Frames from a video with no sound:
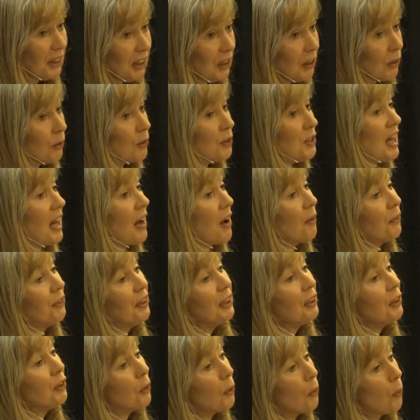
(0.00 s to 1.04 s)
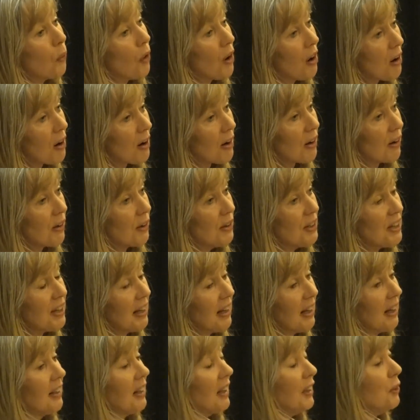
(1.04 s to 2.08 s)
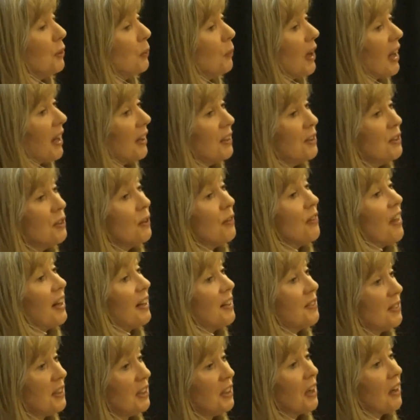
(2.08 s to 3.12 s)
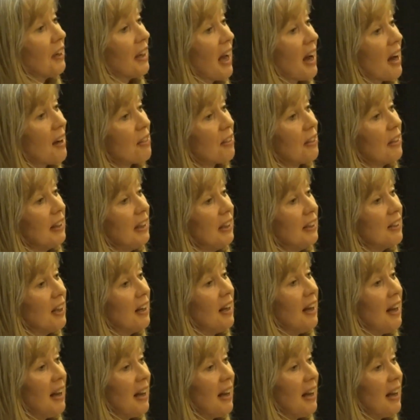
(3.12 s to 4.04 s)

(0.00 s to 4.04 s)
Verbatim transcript: gear down and go hard, and I knew how to do that as a young athlete,